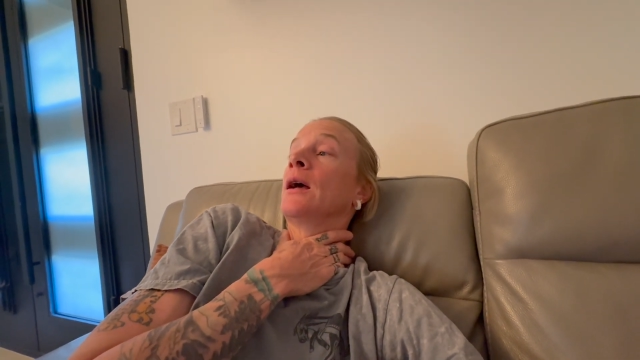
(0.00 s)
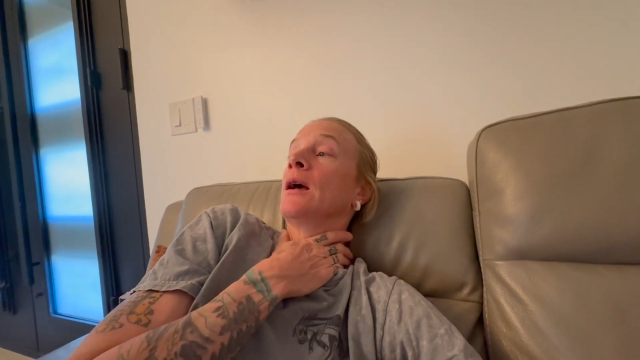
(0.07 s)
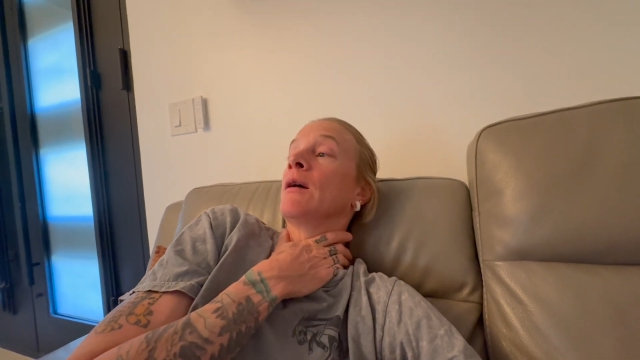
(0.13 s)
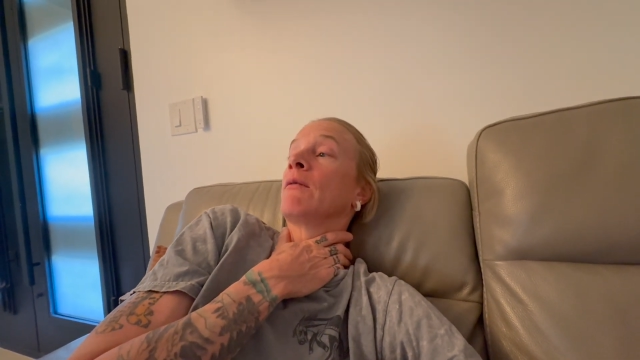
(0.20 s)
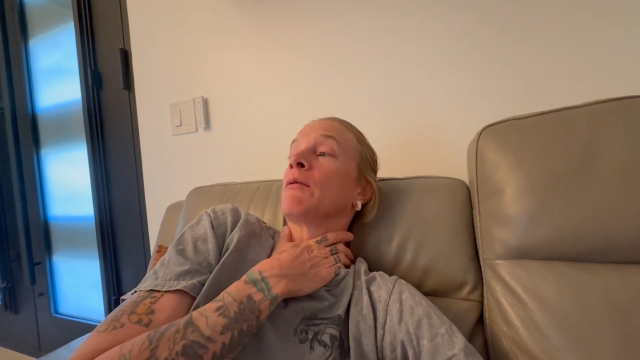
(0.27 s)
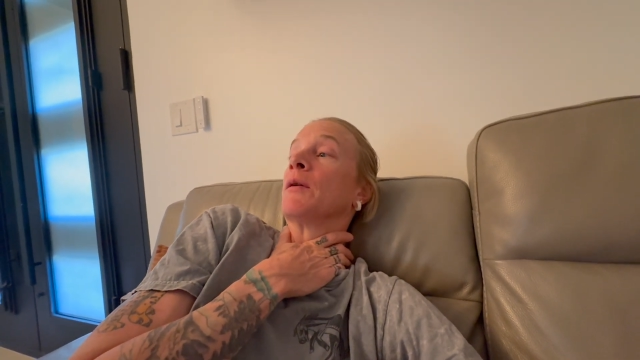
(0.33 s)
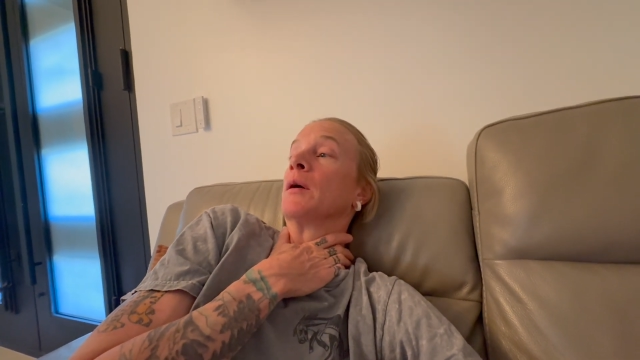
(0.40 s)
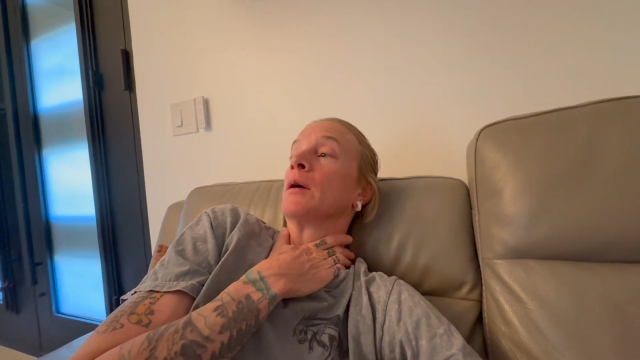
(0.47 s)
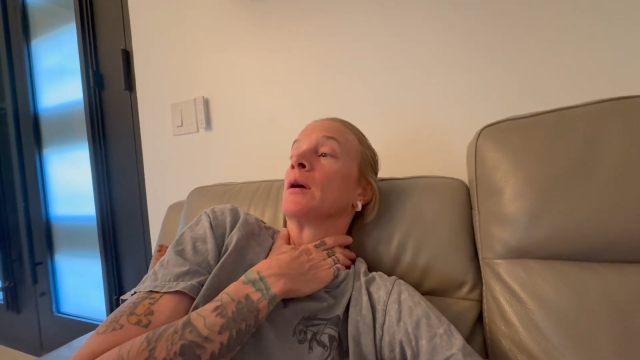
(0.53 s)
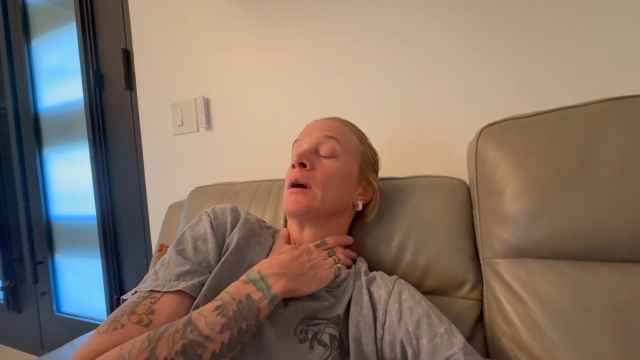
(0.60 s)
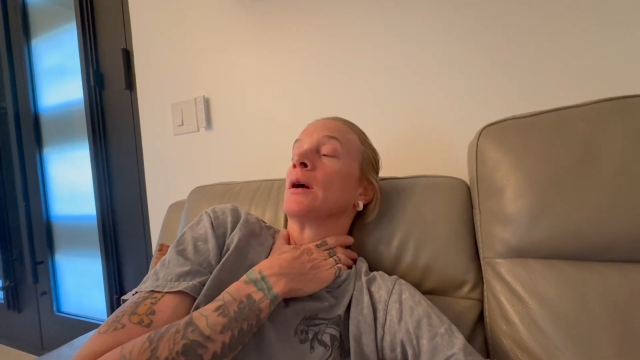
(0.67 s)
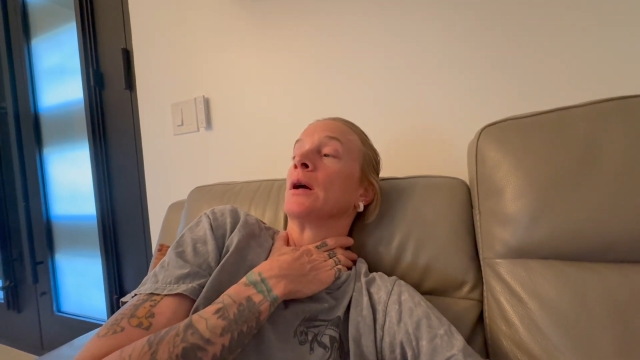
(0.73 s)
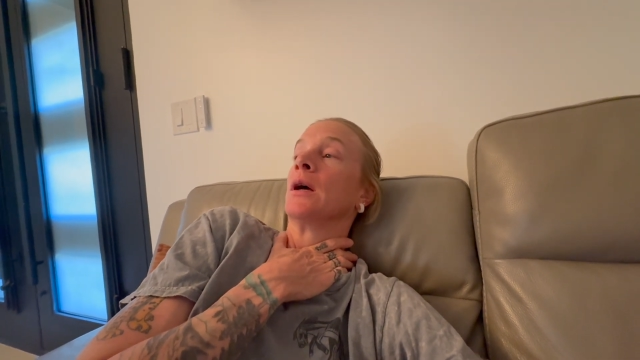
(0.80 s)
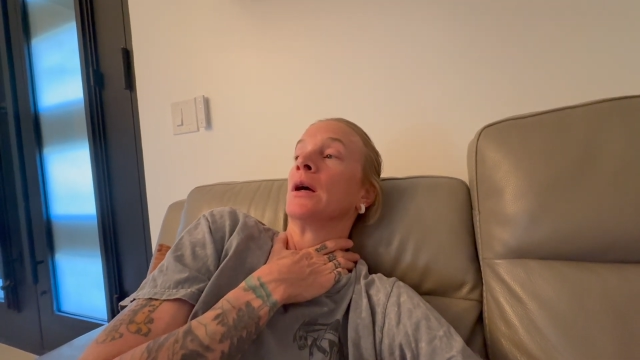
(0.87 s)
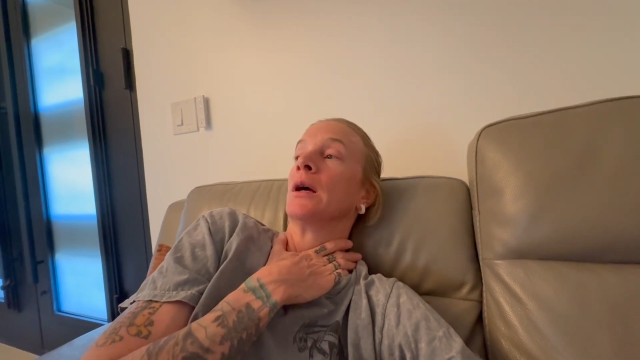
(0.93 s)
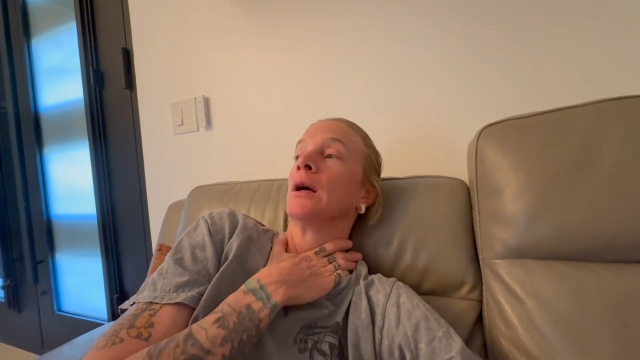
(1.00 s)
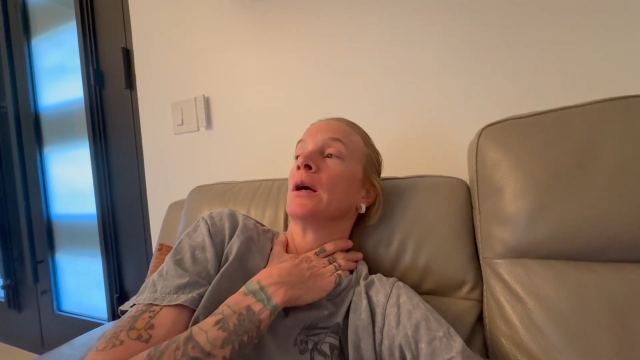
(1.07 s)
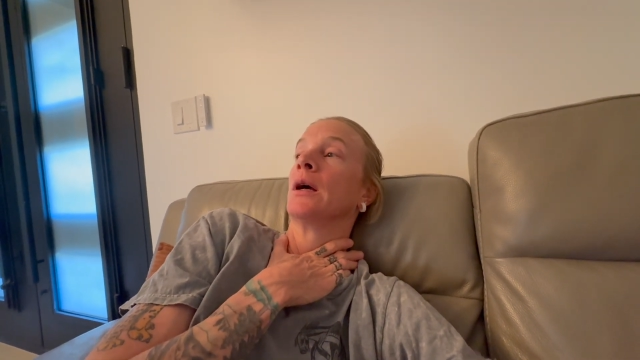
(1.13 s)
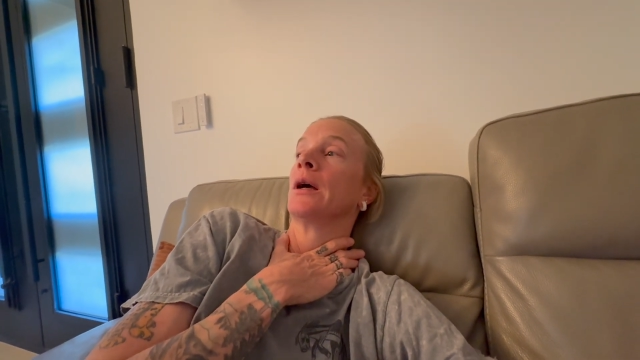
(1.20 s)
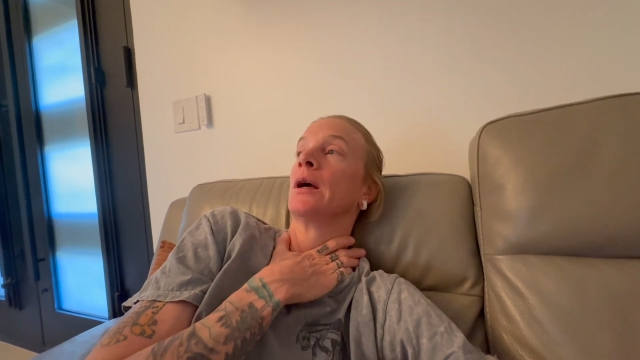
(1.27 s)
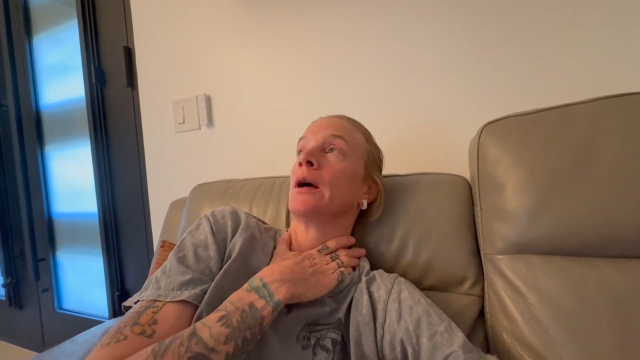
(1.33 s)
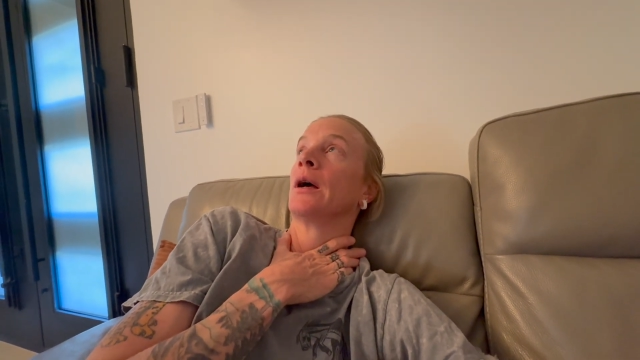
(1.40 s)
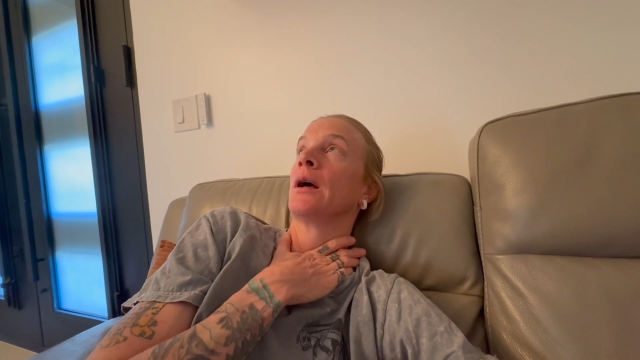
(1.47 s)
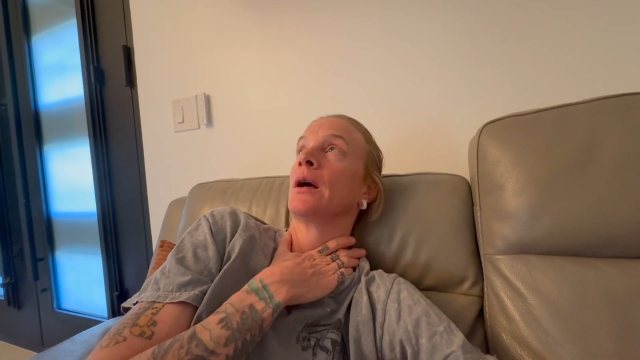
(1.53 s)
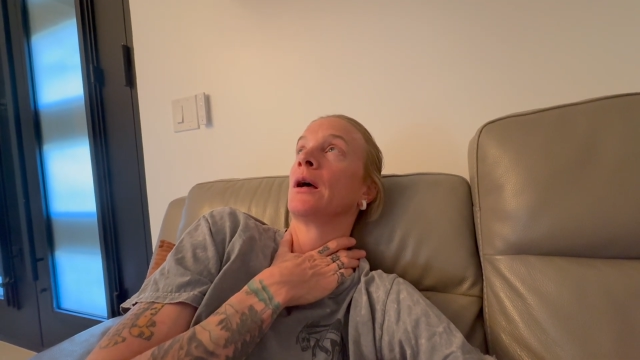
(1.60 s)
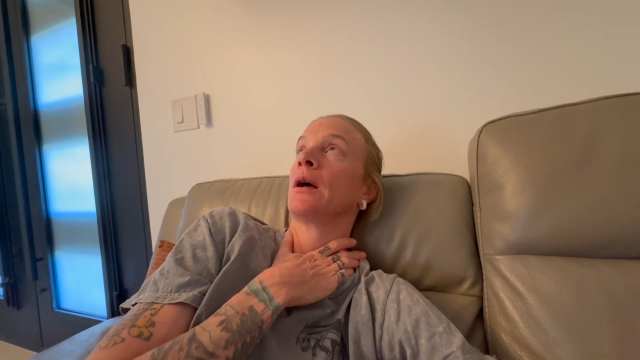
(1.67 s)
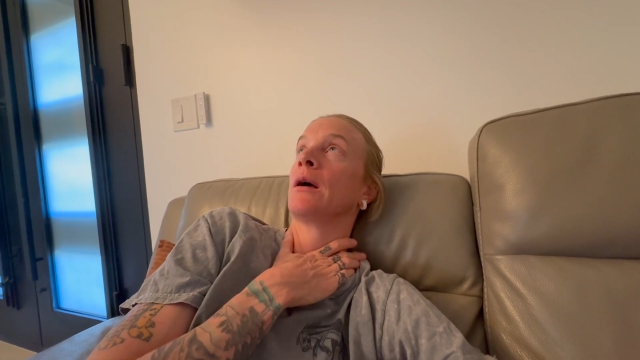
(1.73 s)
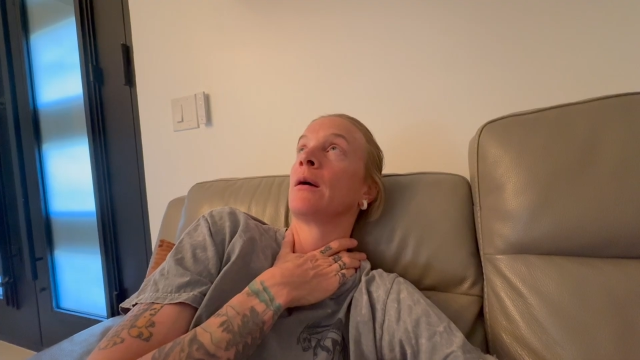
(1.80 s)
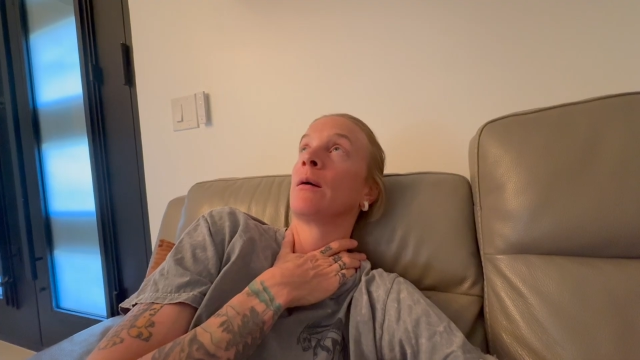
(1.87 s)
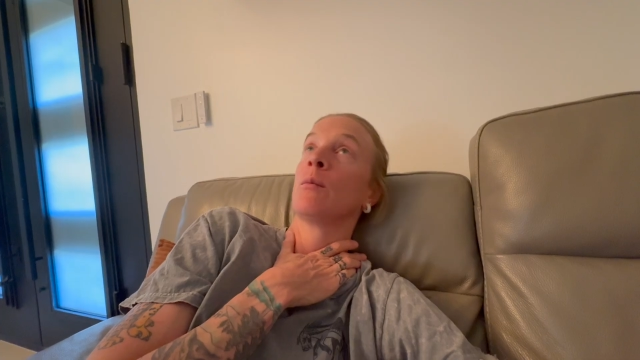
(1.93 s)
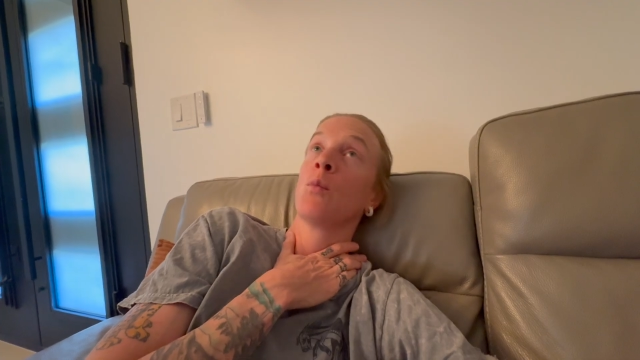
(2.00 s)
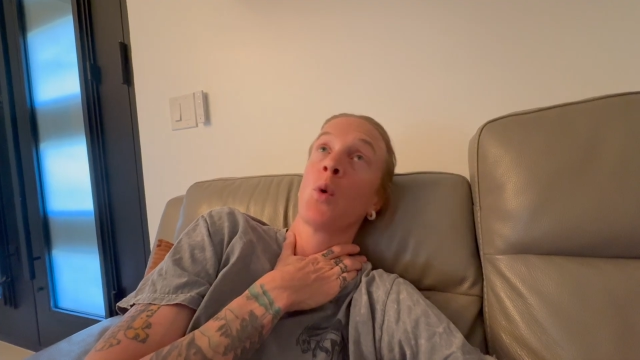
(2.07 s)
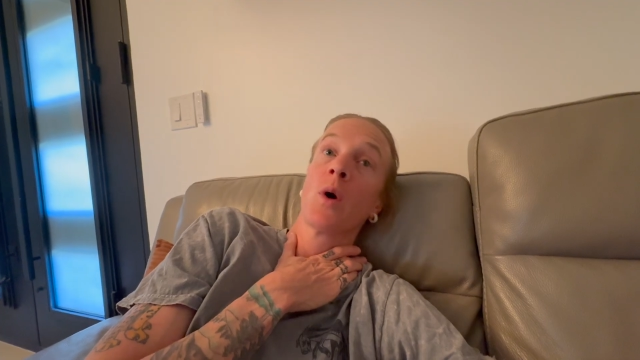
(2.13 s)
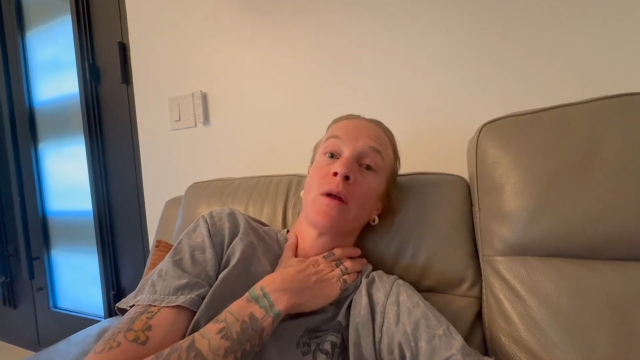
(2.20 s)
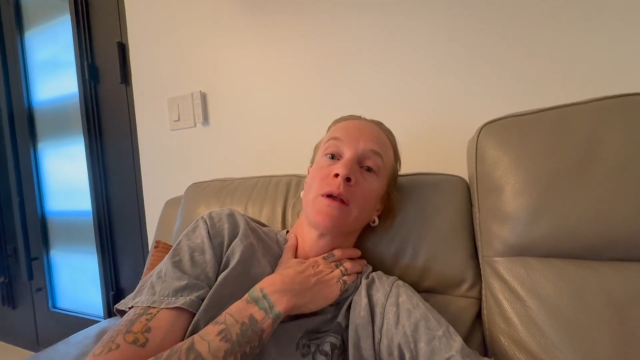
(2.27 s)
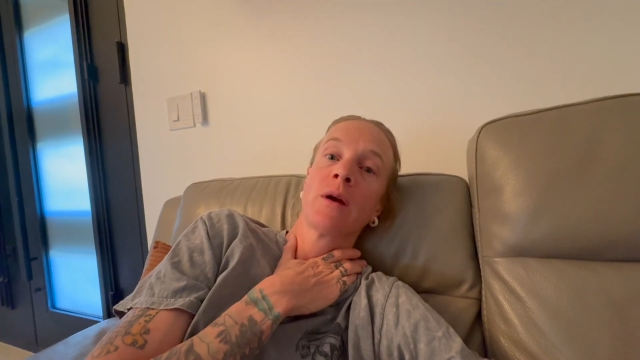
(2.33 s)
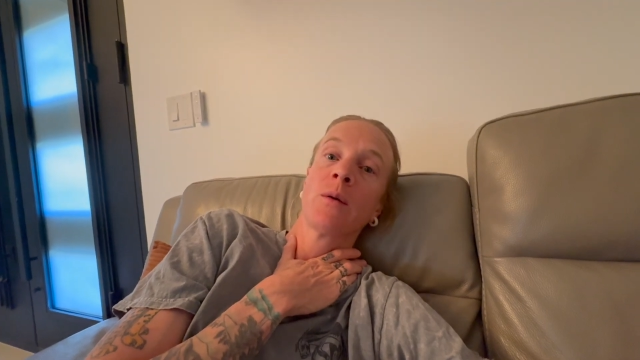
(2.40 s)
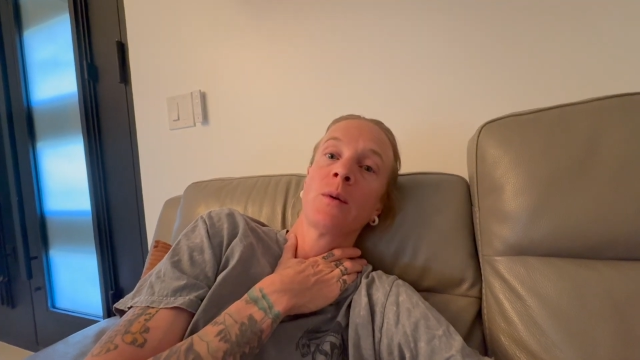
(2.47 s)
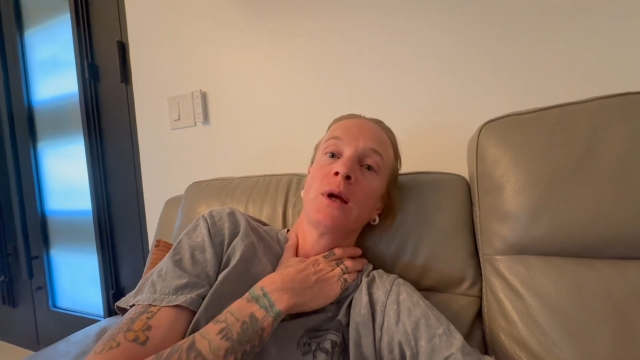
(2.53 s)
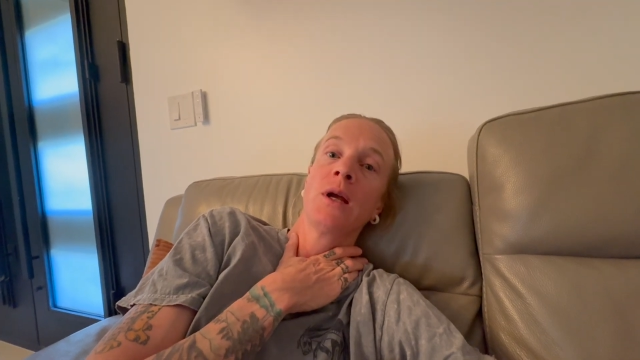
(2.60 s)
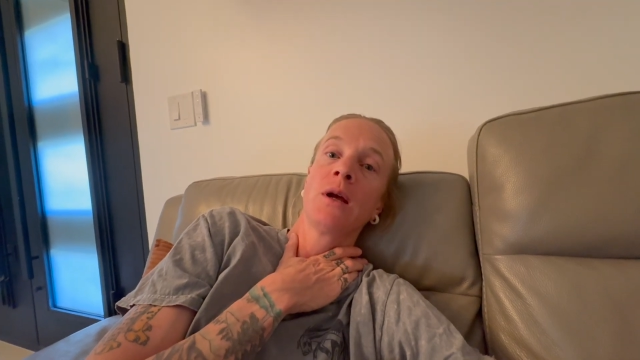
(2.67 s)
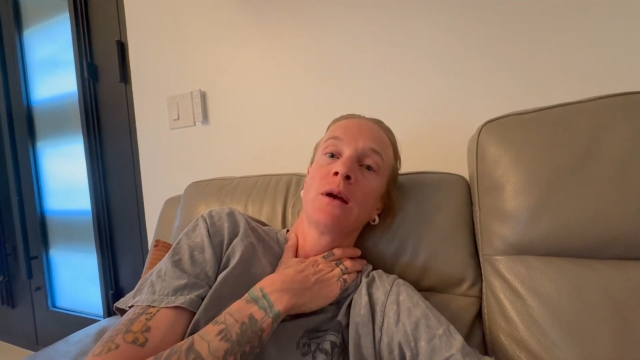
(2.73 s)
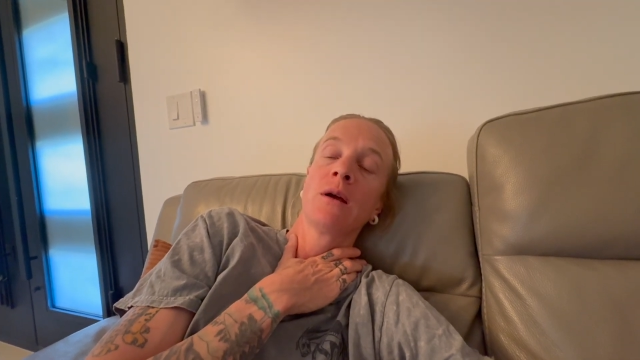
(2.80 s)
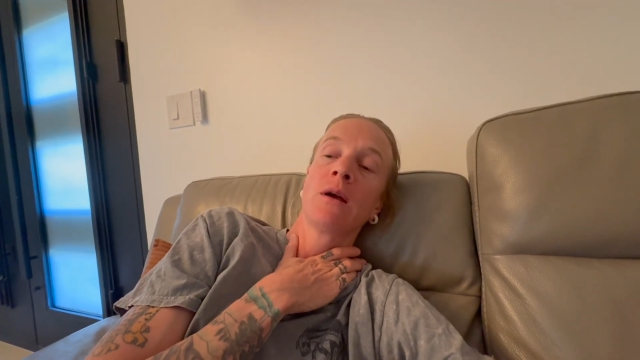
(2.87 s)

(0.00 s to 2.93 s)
for more than a week